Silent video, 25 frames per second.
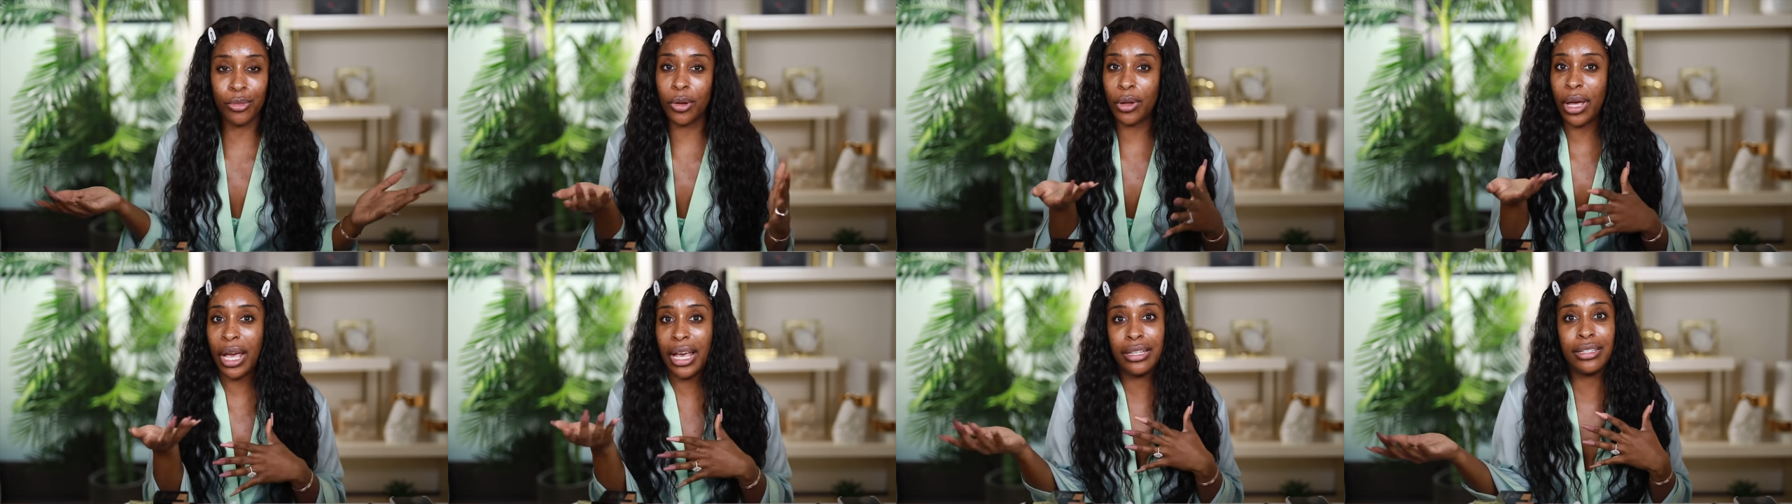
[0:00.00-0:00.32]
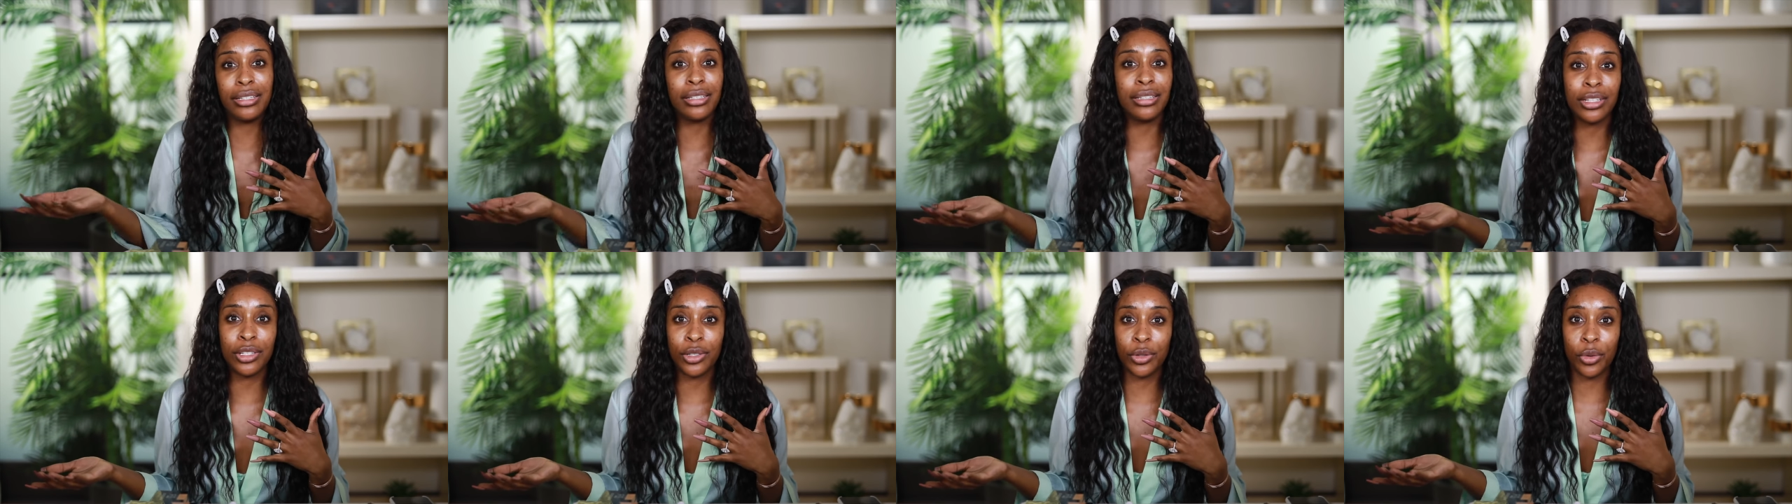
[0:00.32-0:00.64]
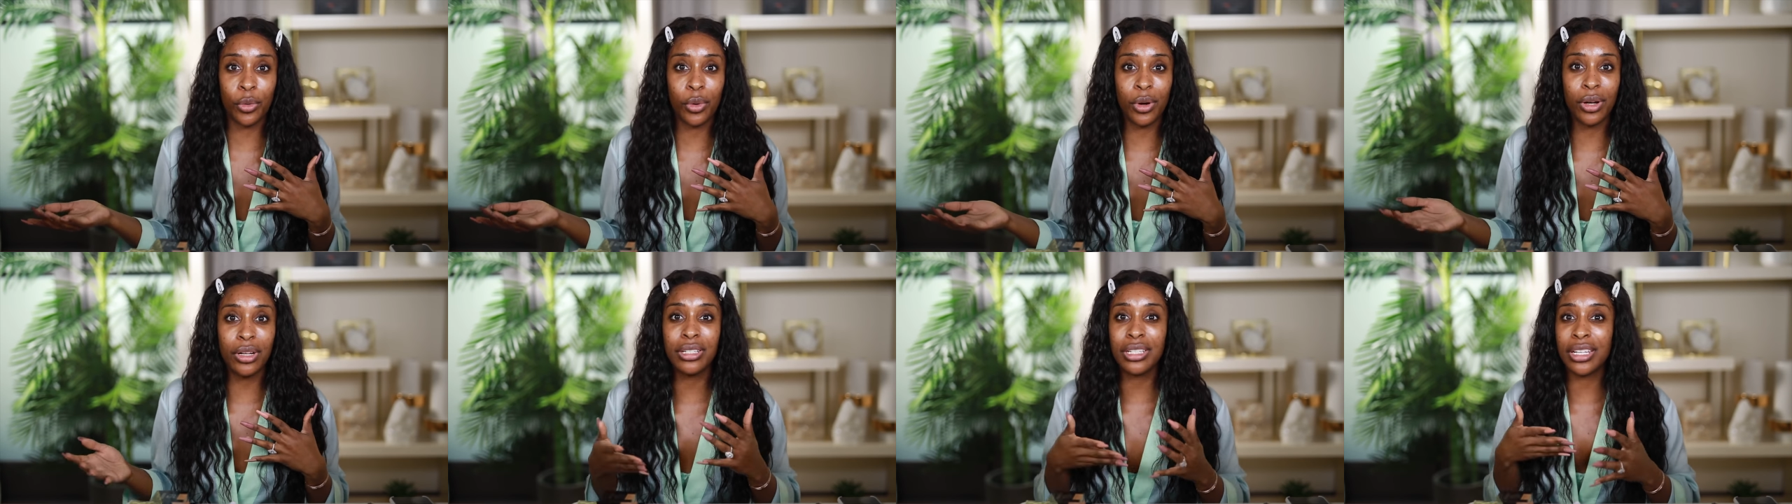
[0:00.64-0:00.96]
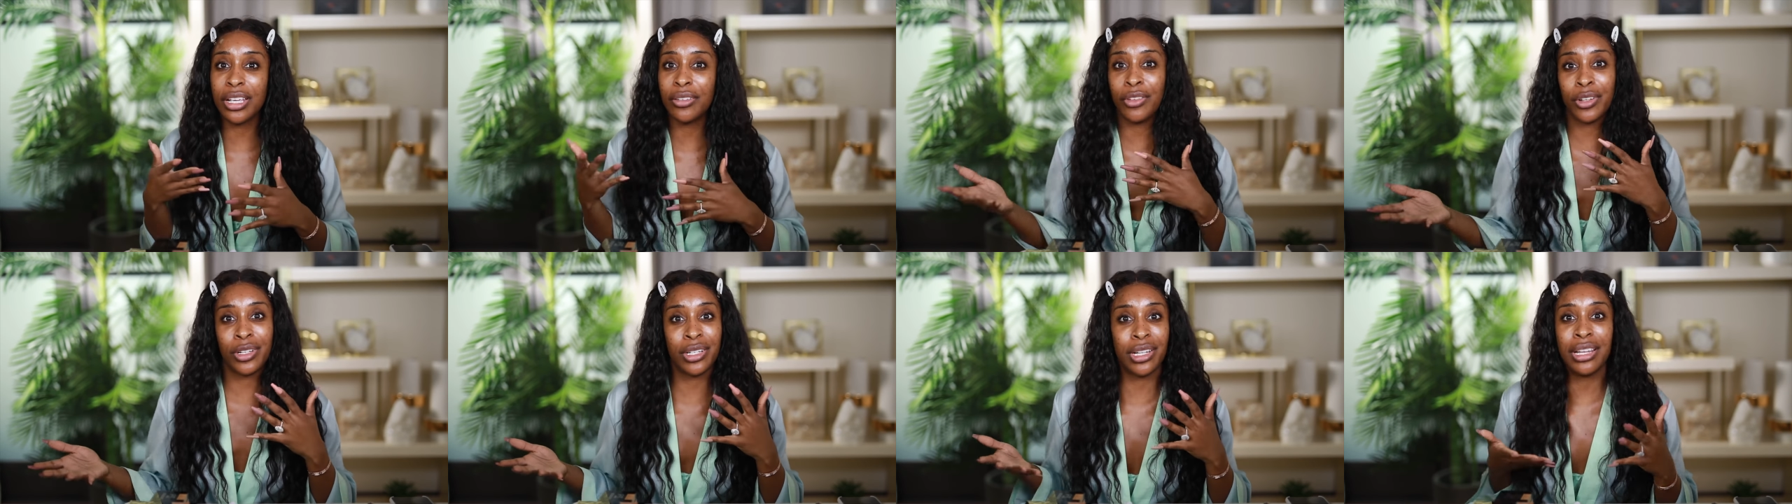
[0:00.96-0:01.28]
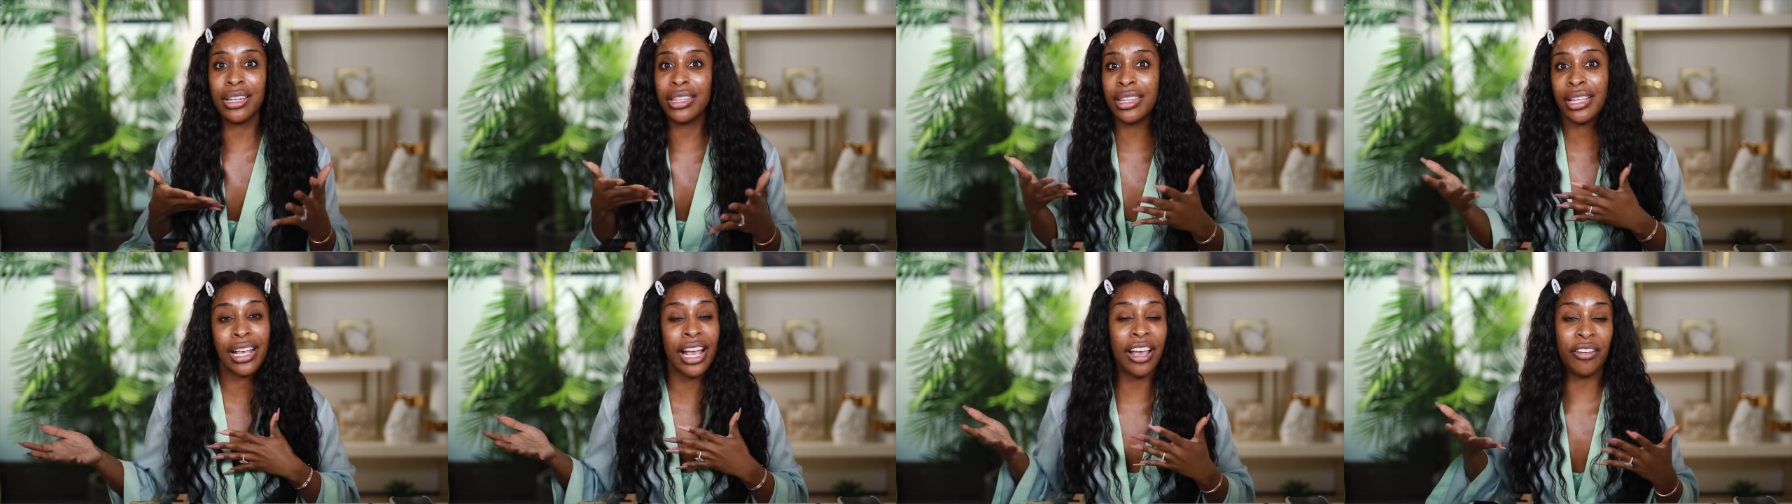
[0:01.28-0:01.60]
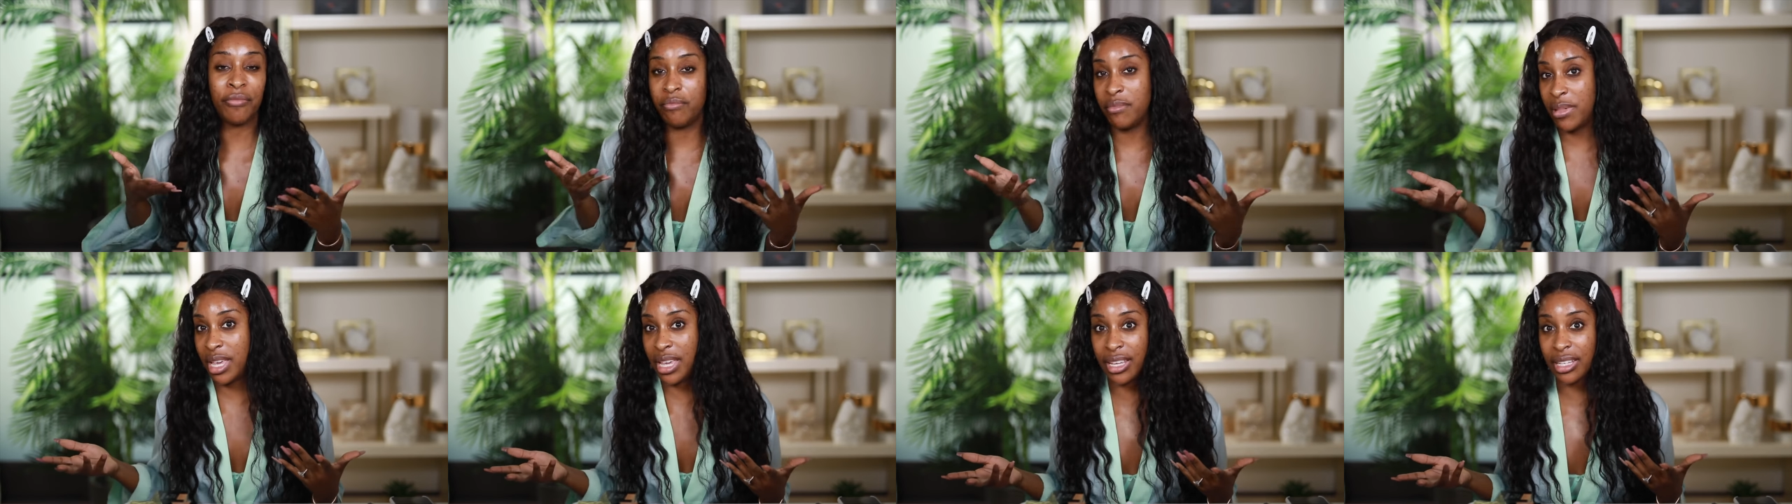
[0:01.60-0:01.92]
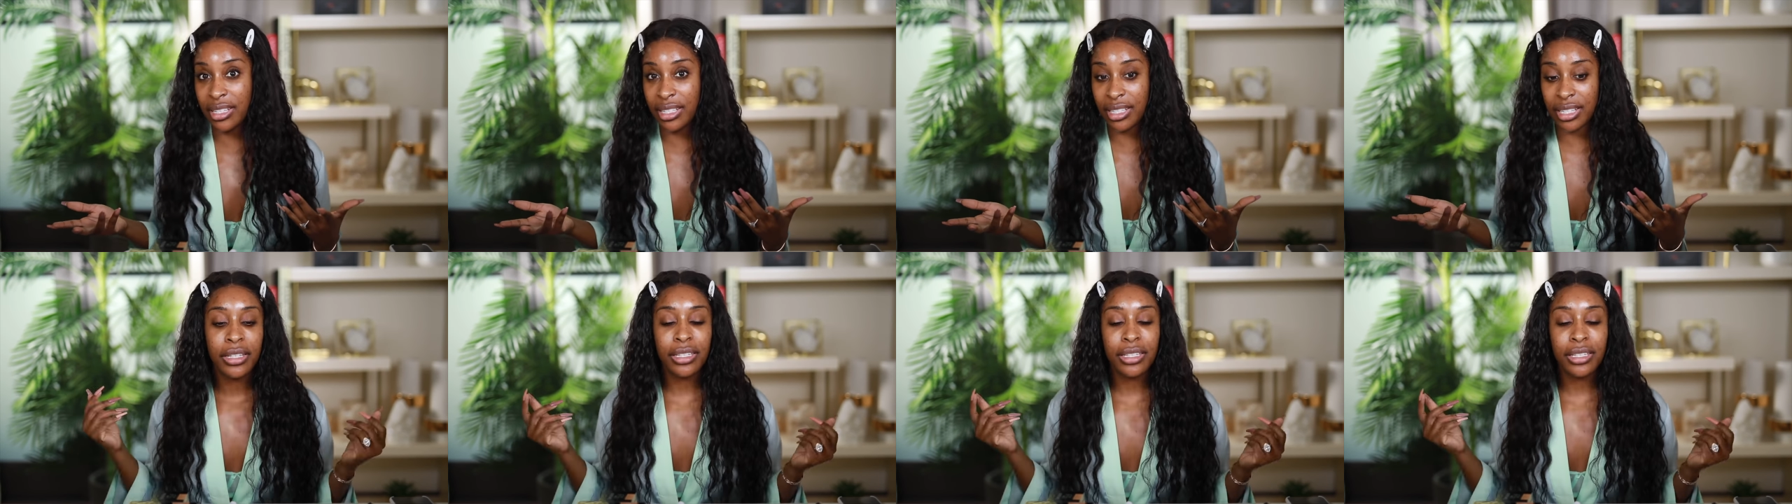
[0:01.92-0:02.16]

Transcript: Head to the store, see if there's anything I've missed.